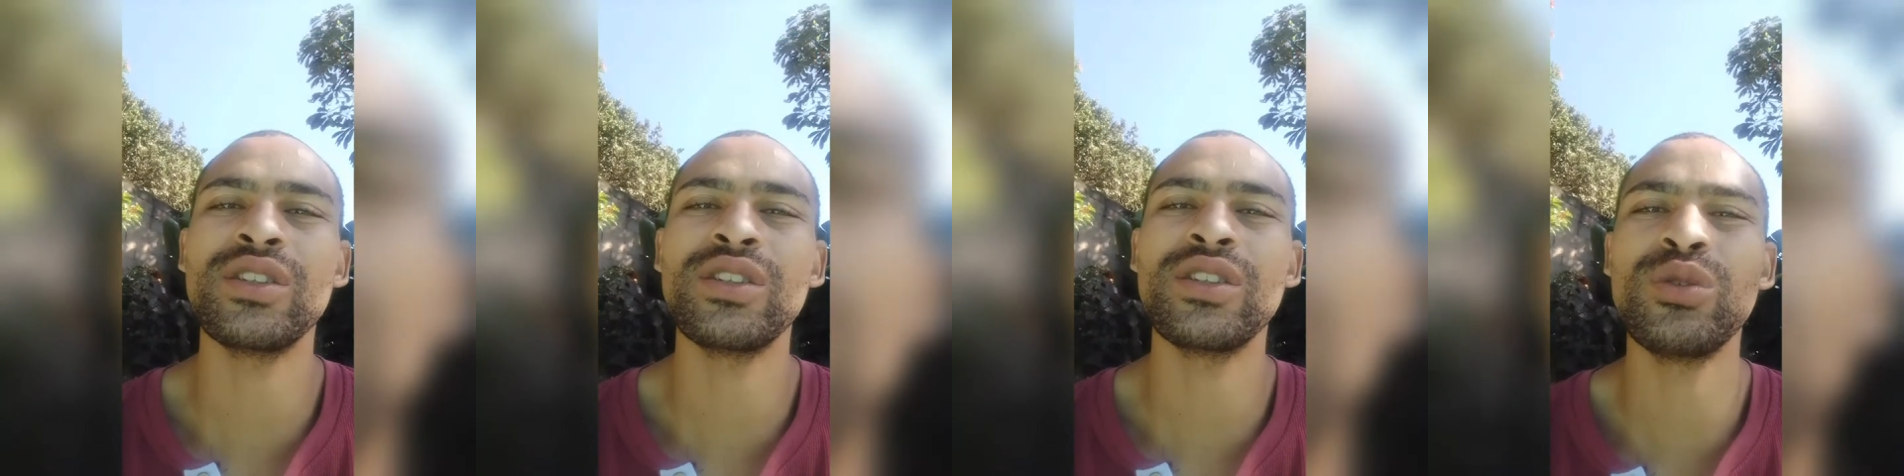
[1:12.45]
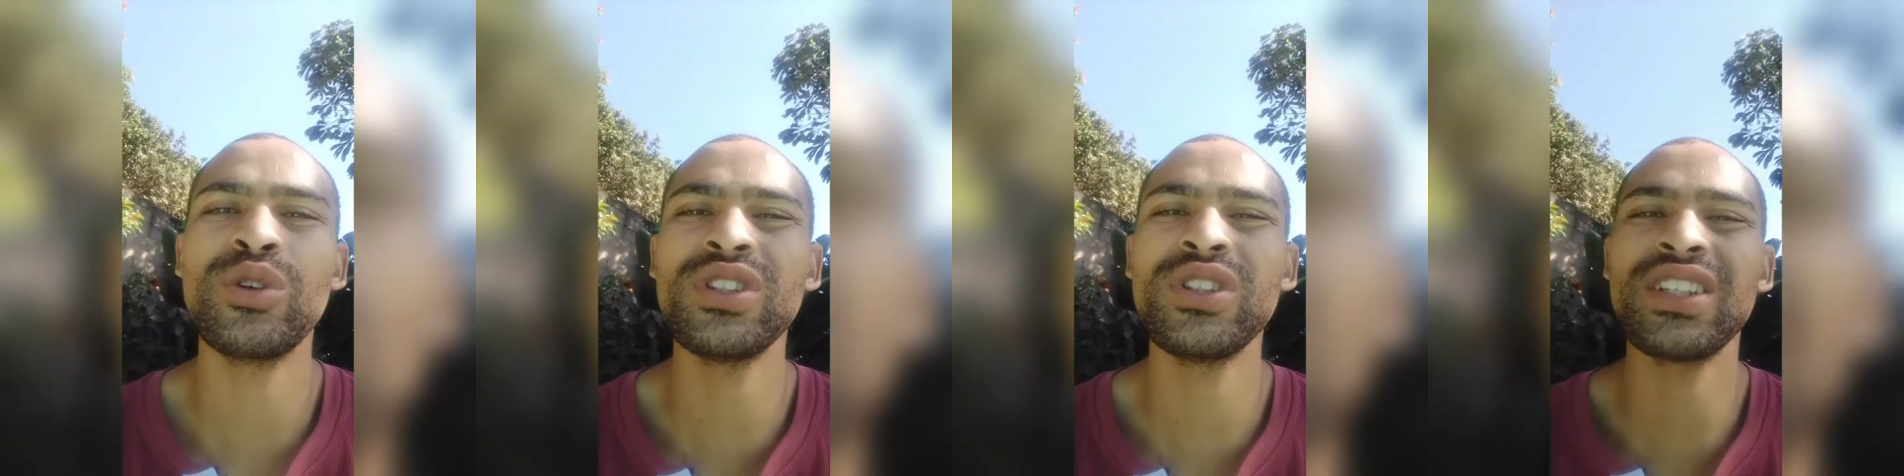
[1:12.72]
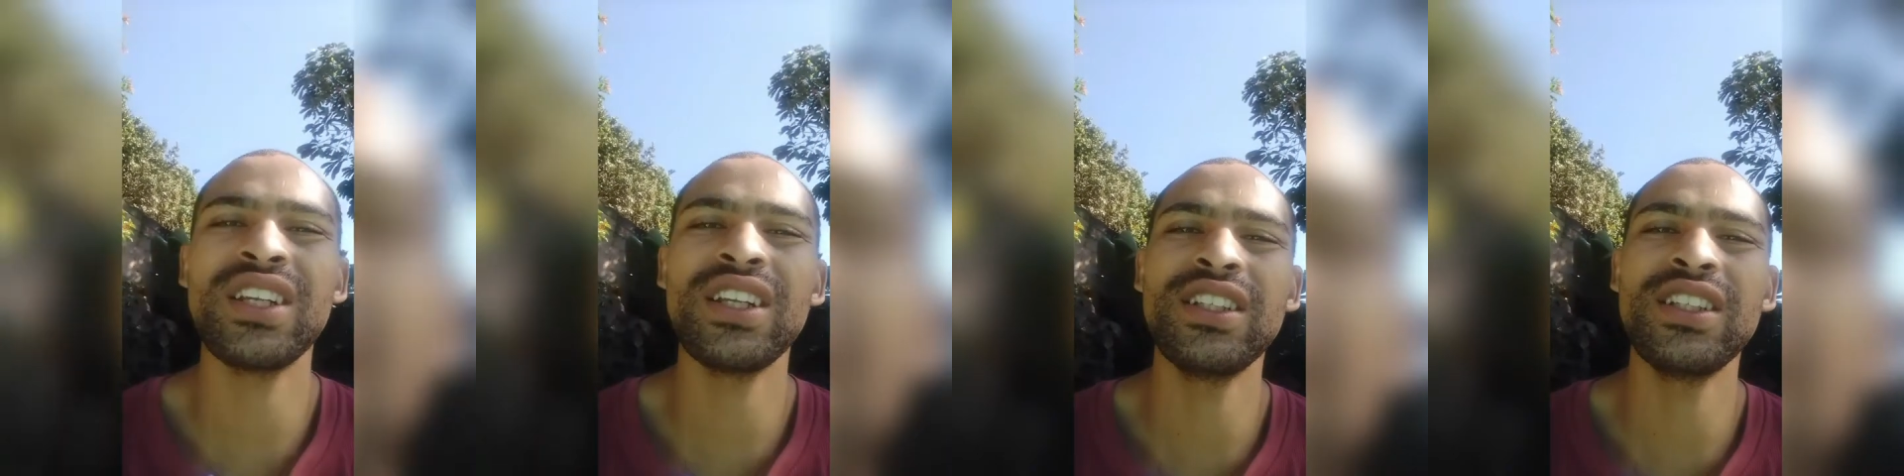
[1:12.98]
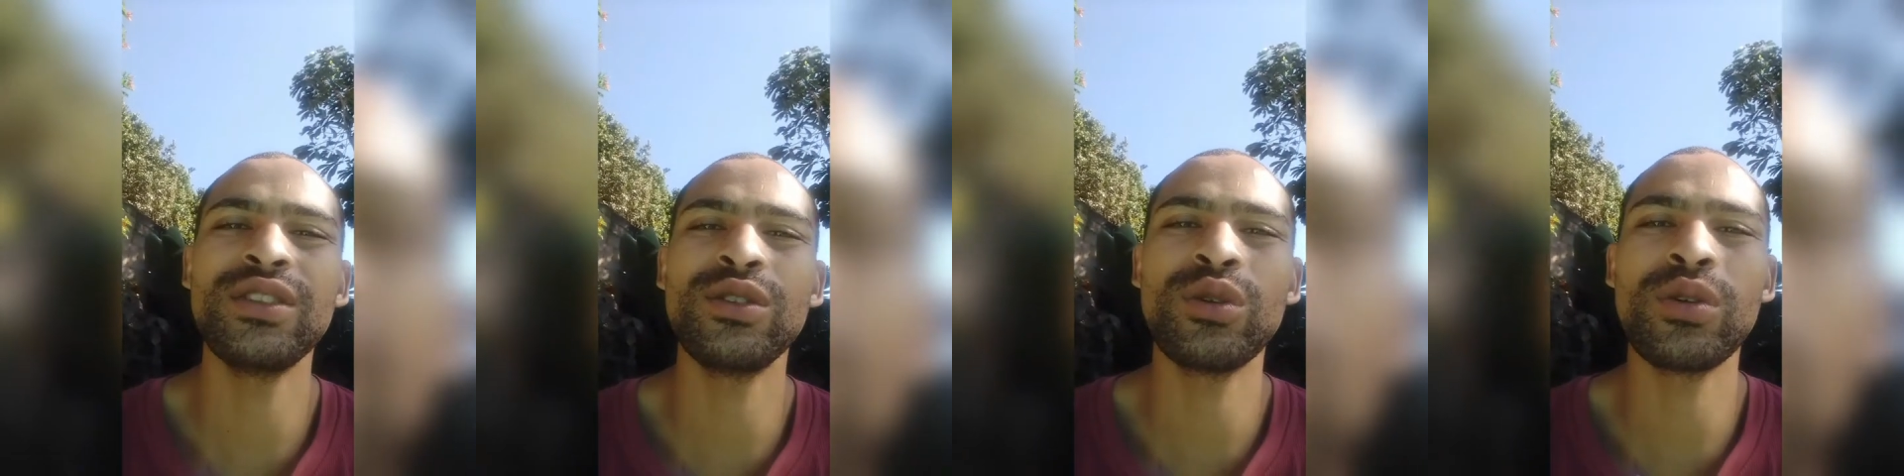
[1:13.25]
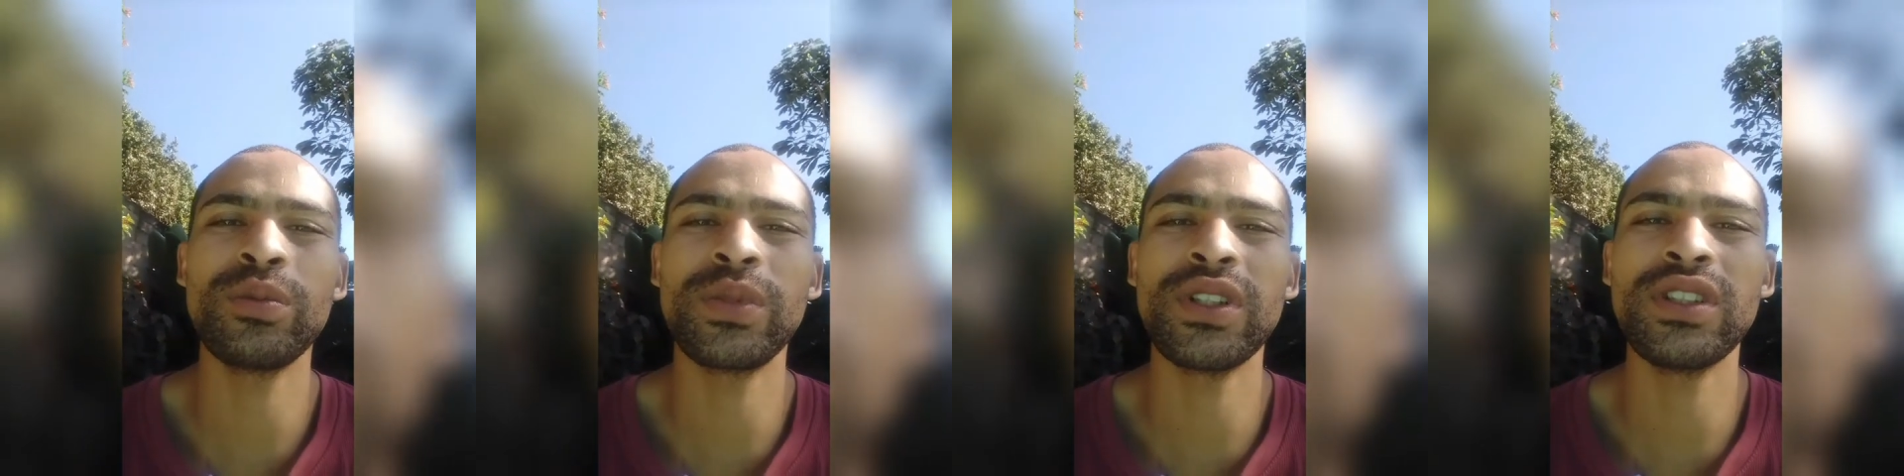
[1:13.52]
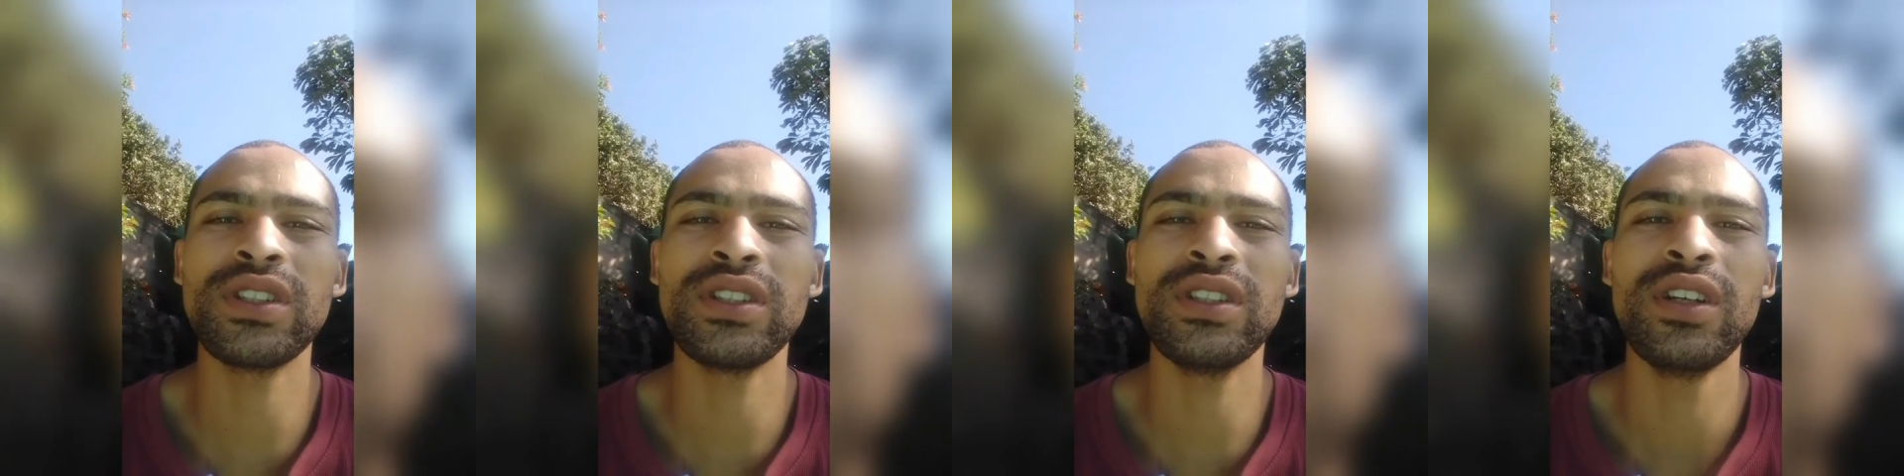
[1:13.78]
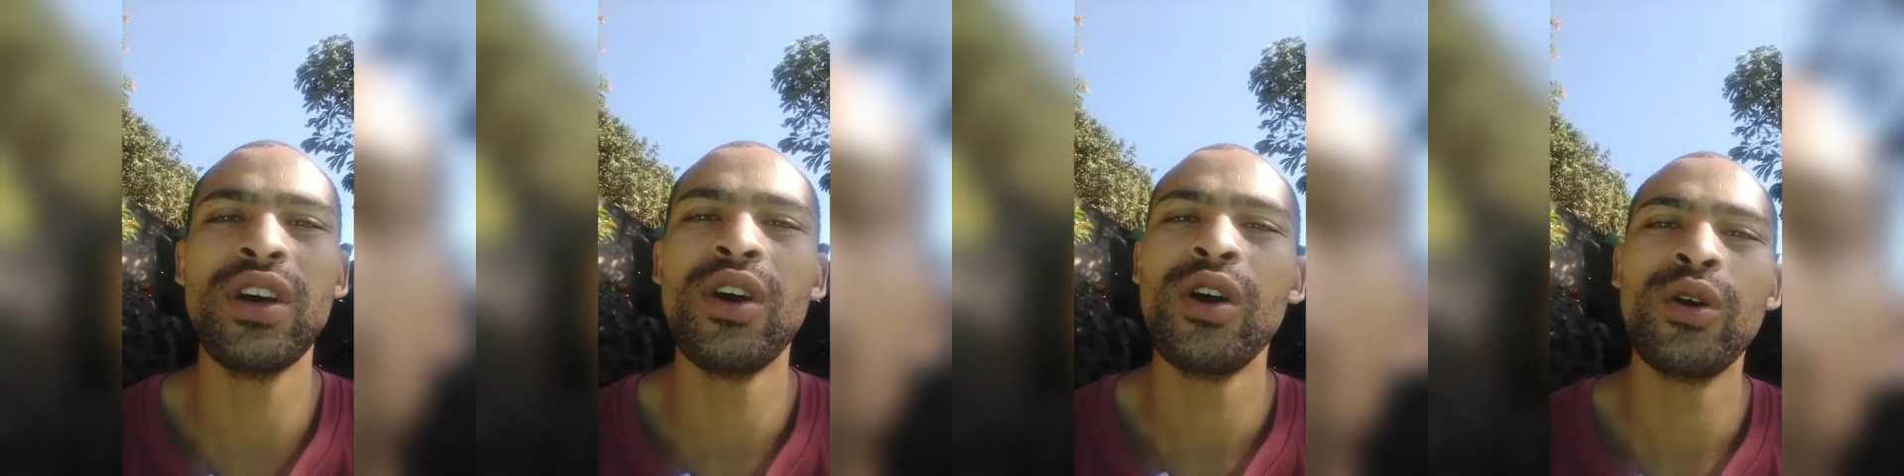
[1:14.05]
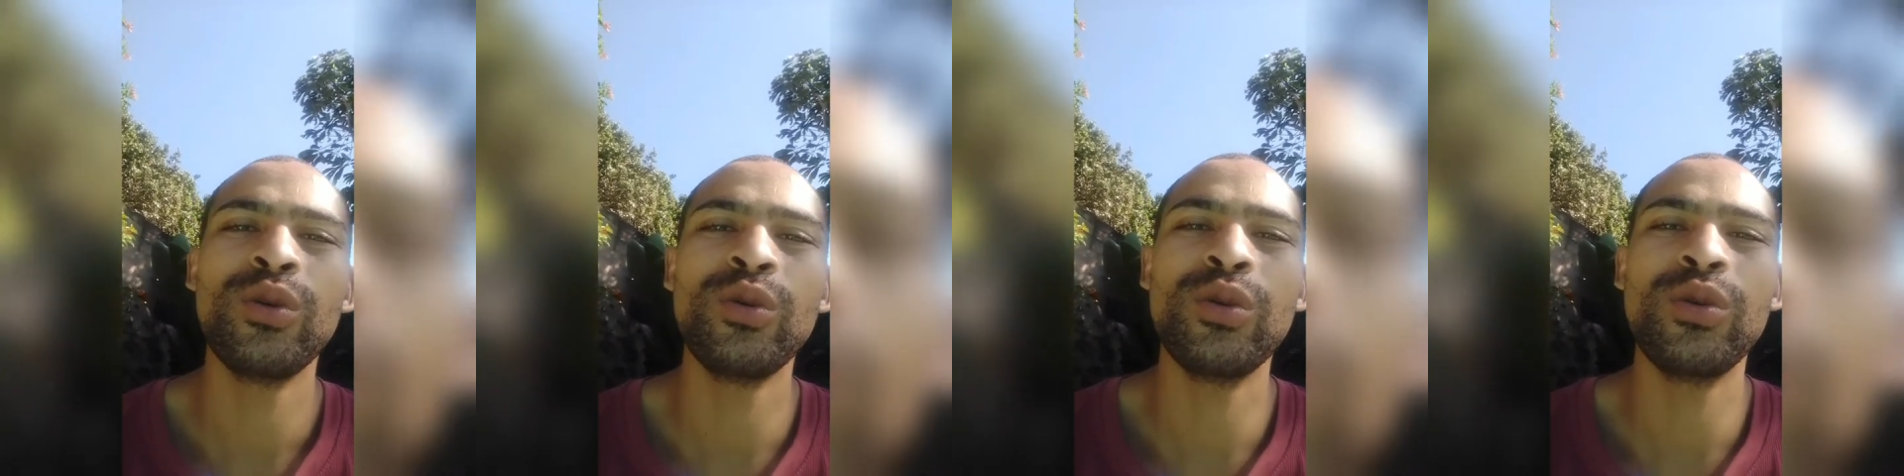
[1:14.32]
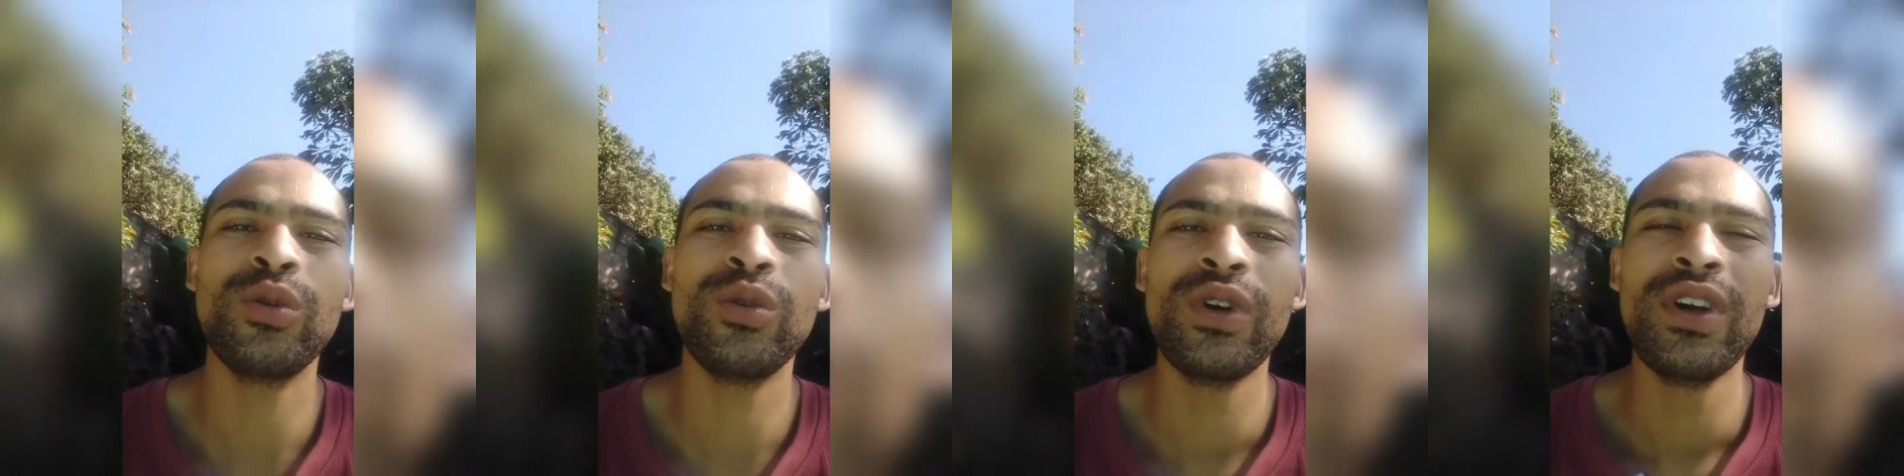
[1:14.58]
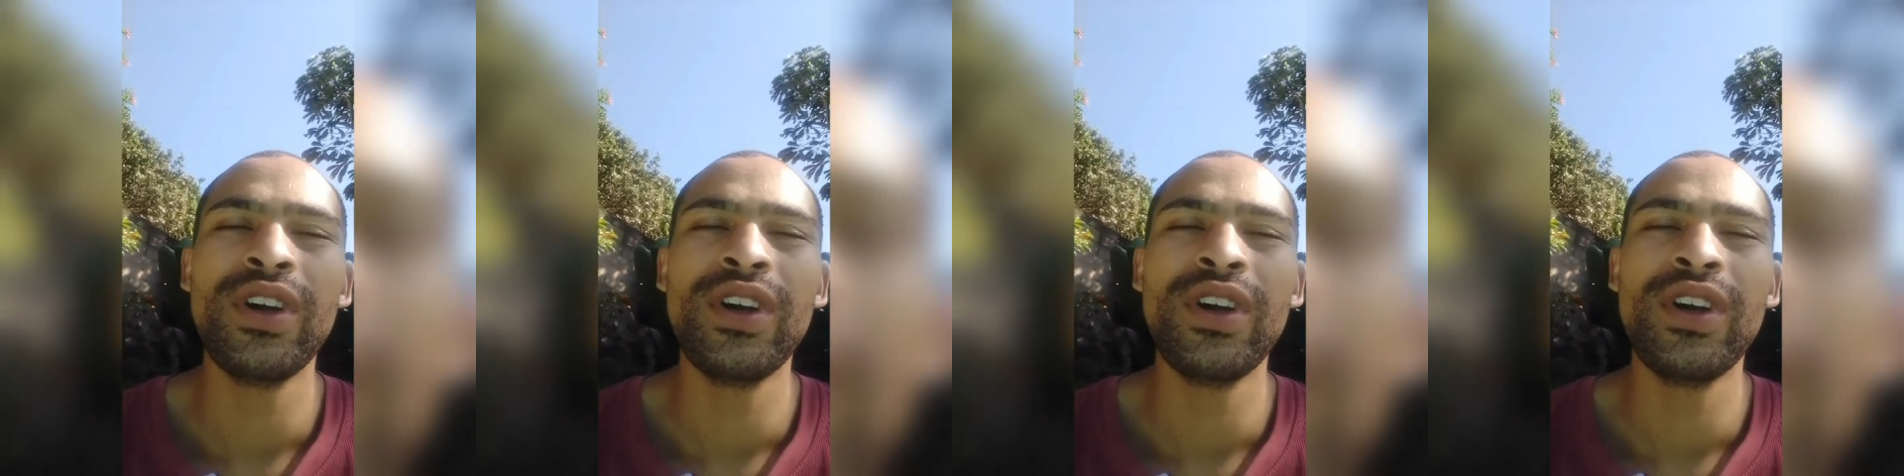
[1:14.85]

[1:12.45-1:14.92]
you know, not related to the person who